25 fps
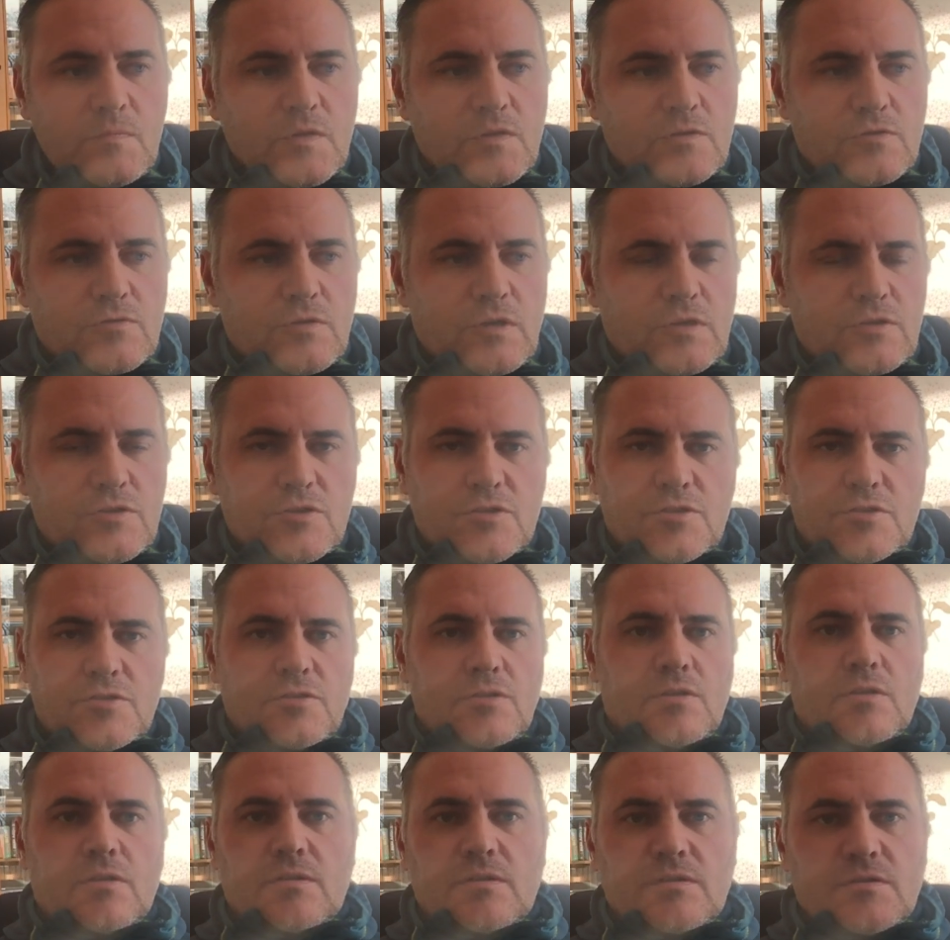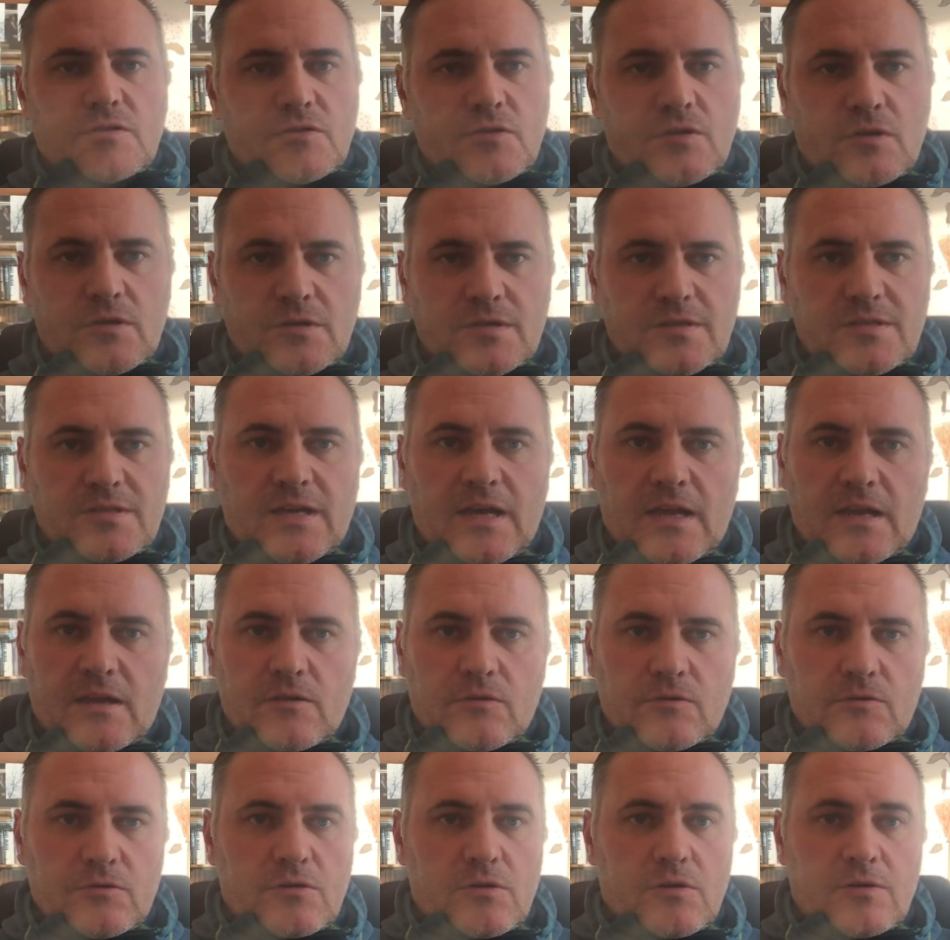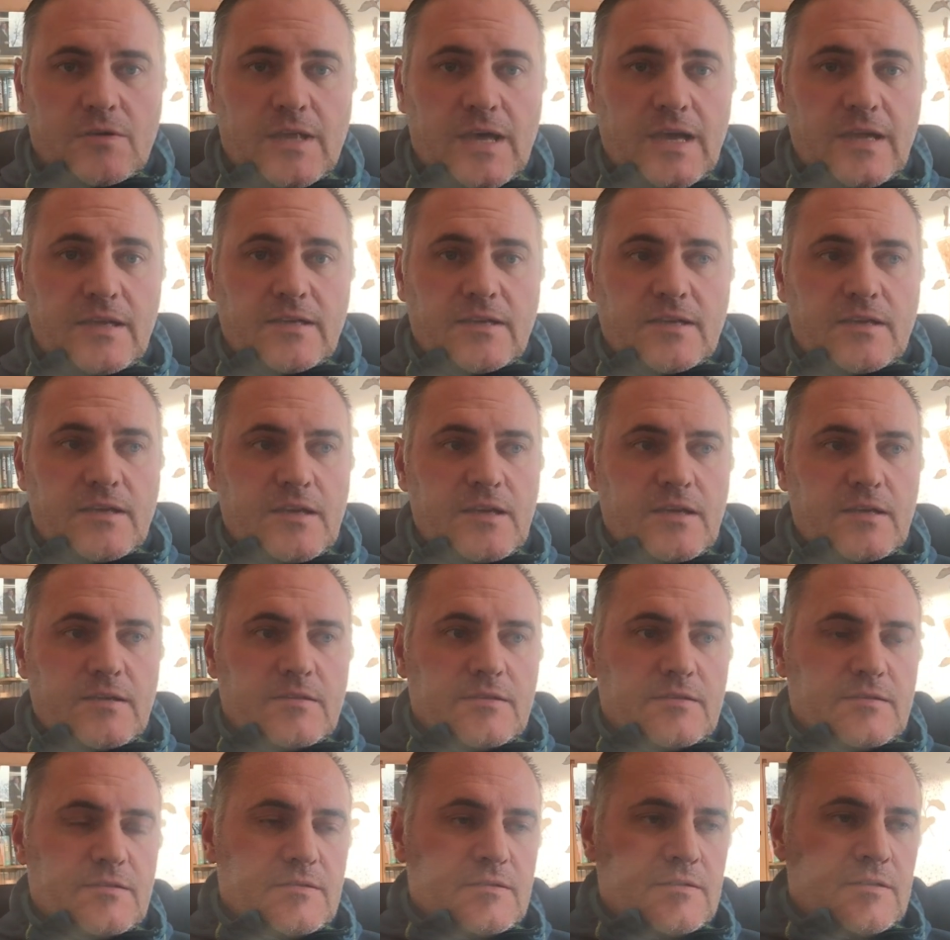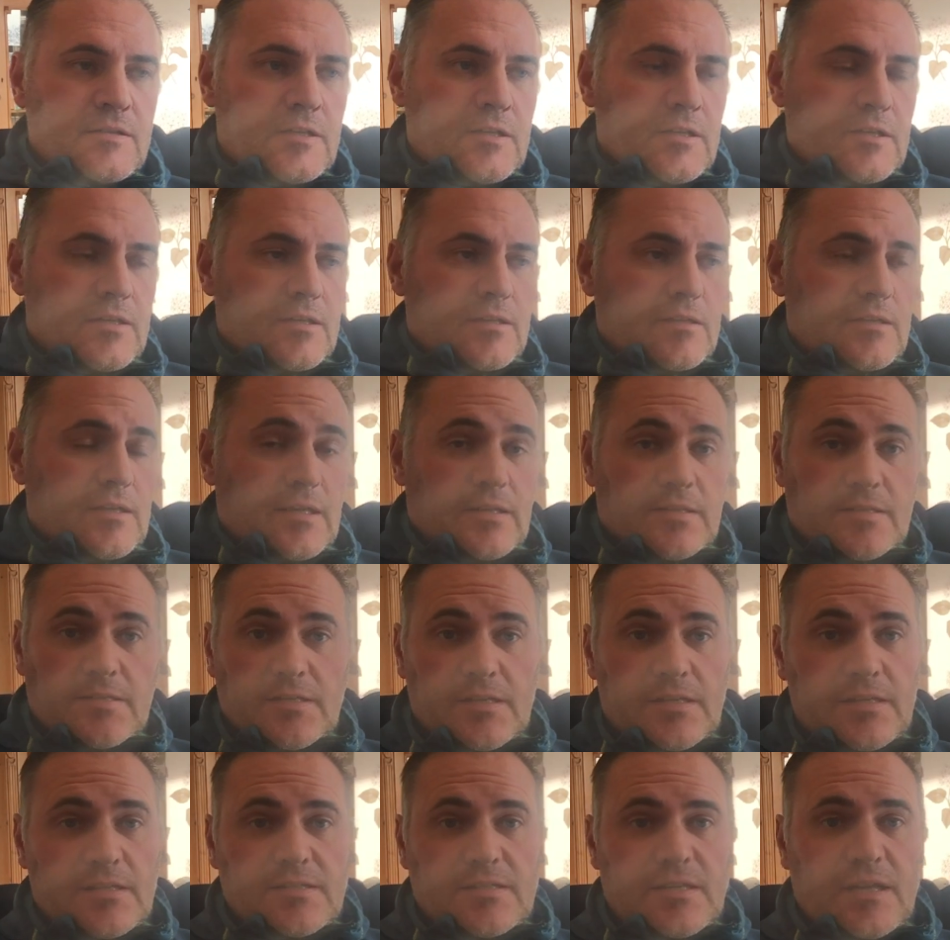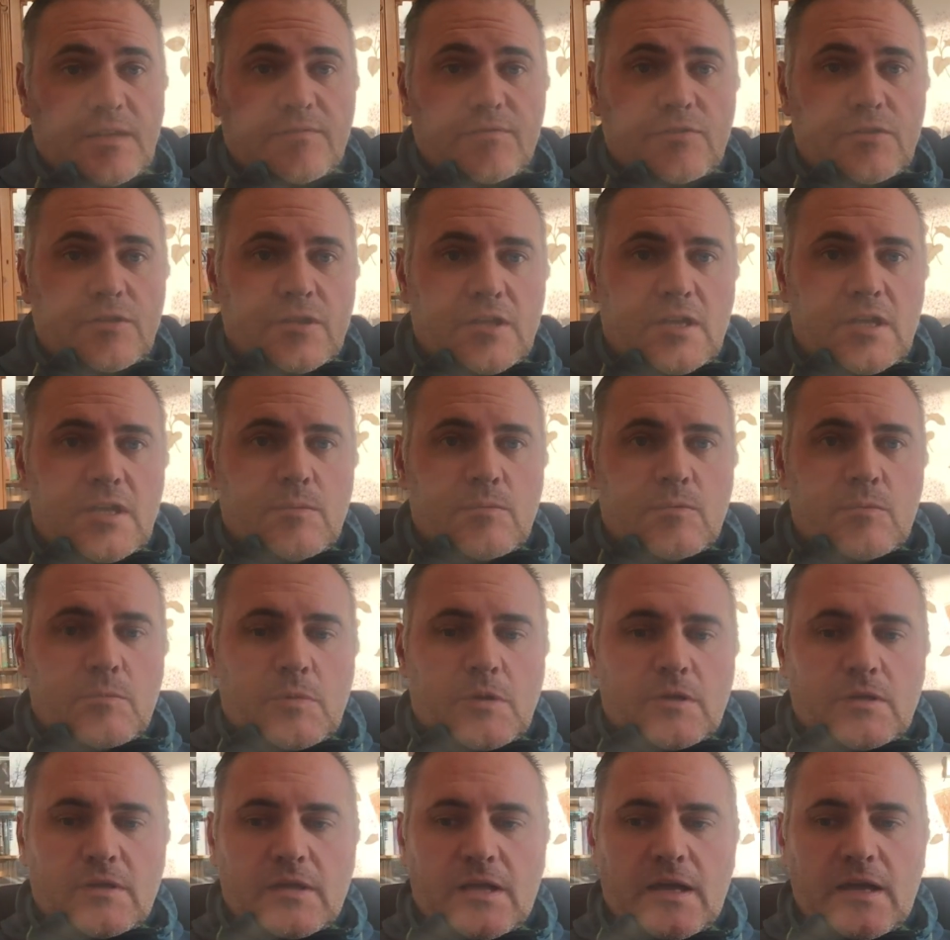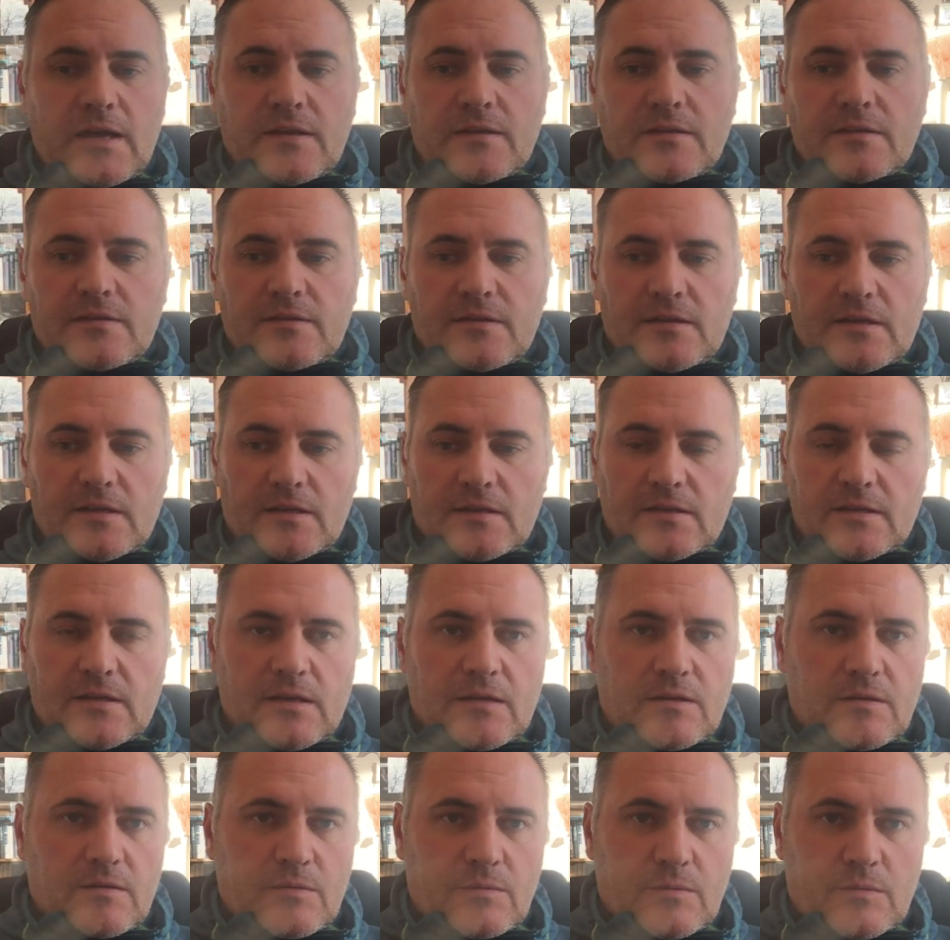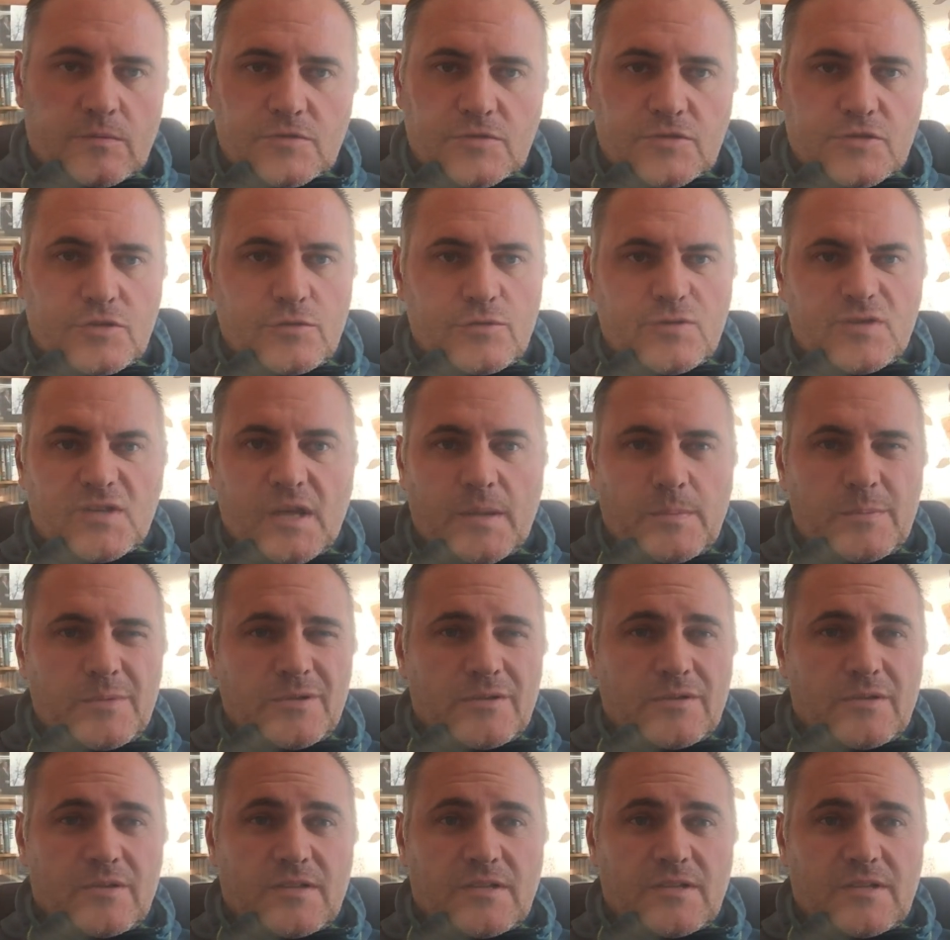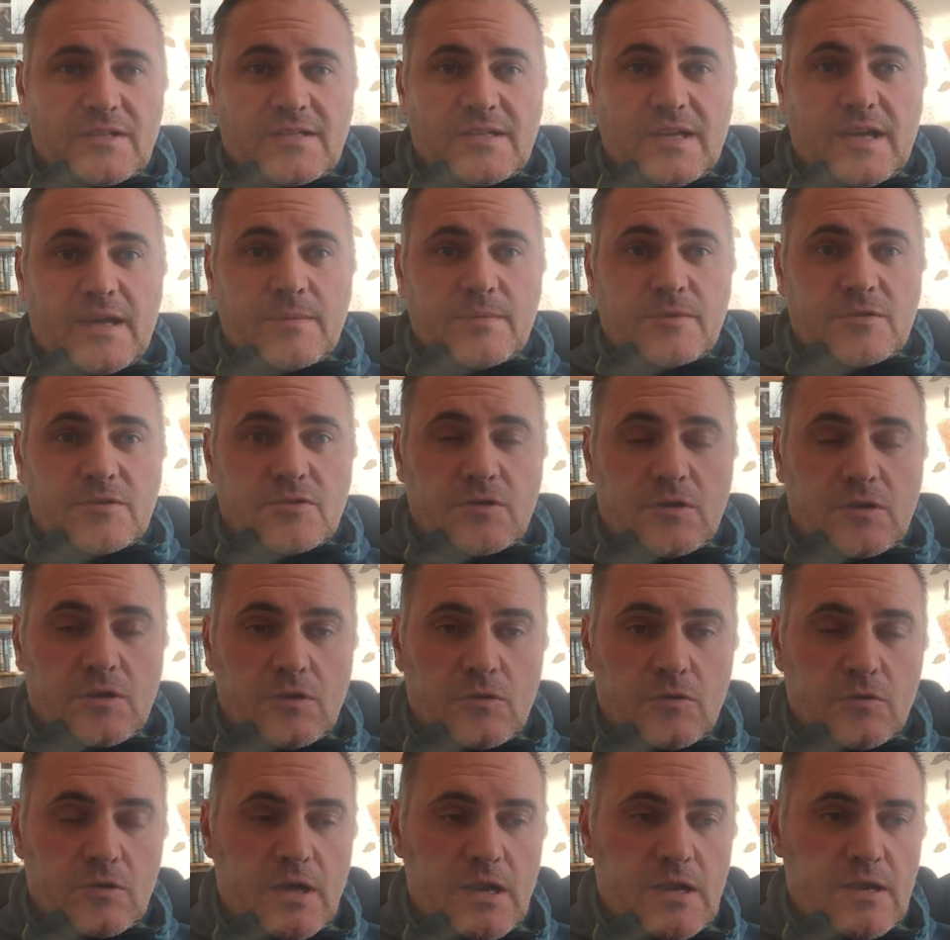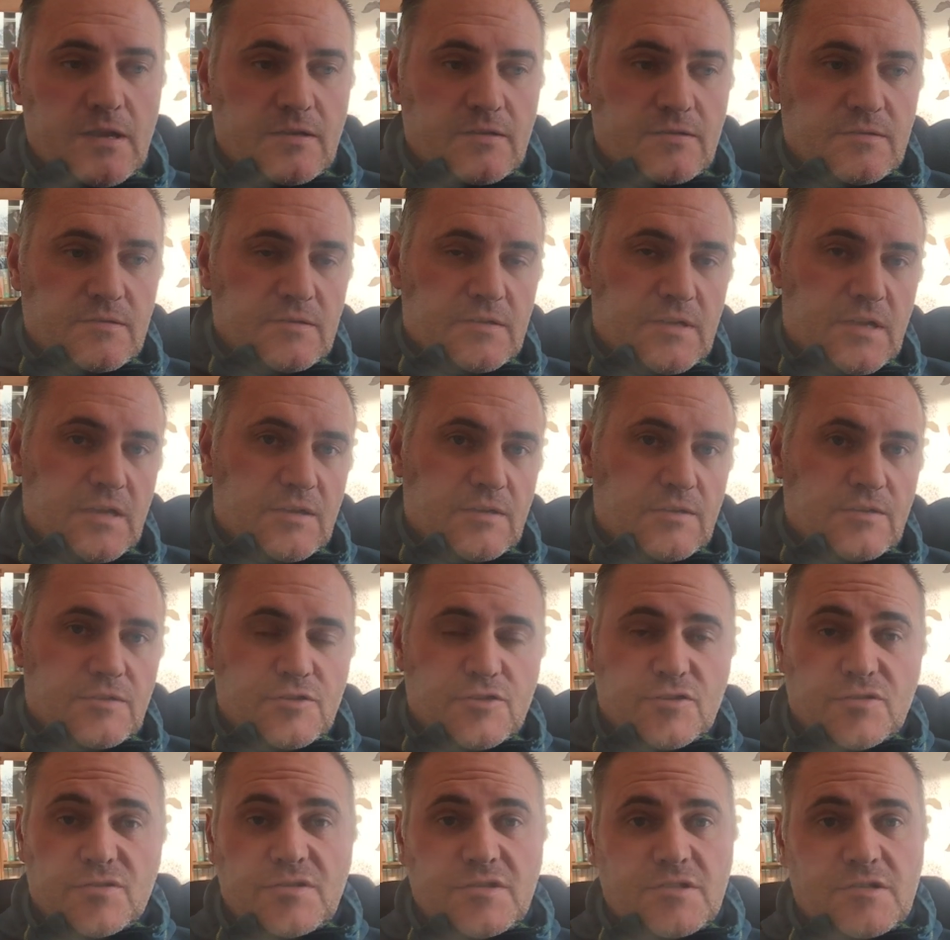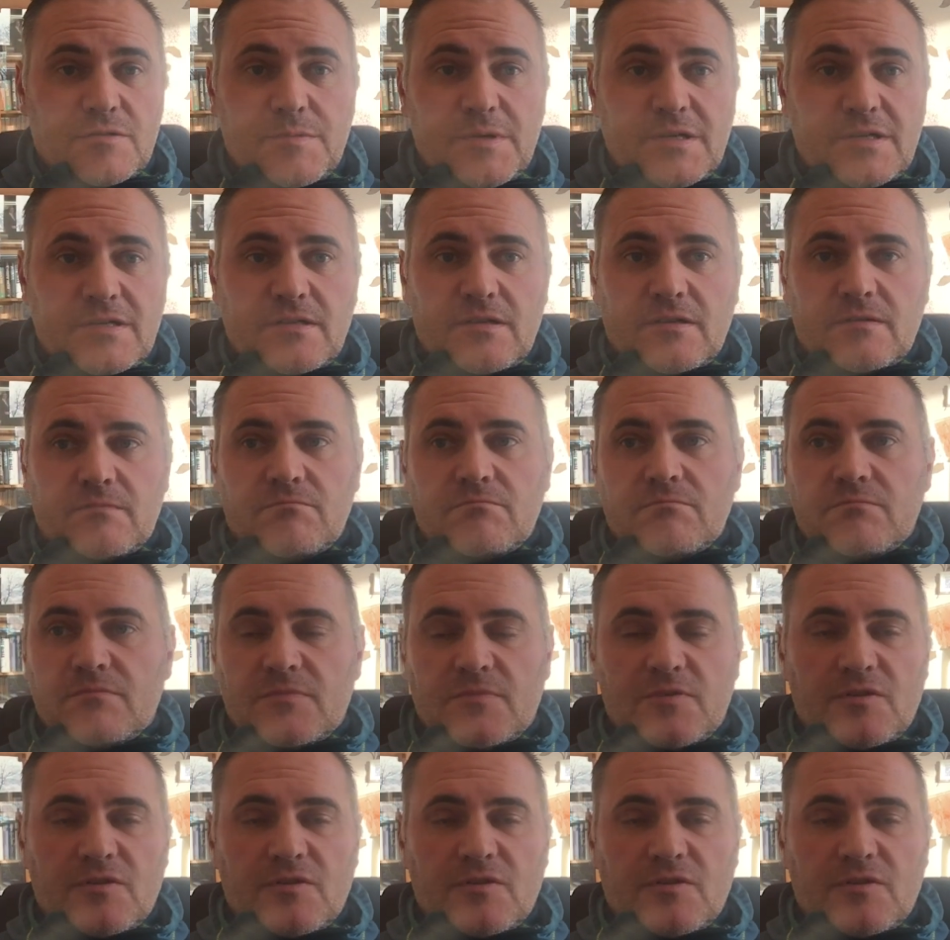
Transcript: So I just sort of started looking online again, and like I said, this advert came up online, and I was too skeptical at the time to sort of look at it, and I just dismissed it.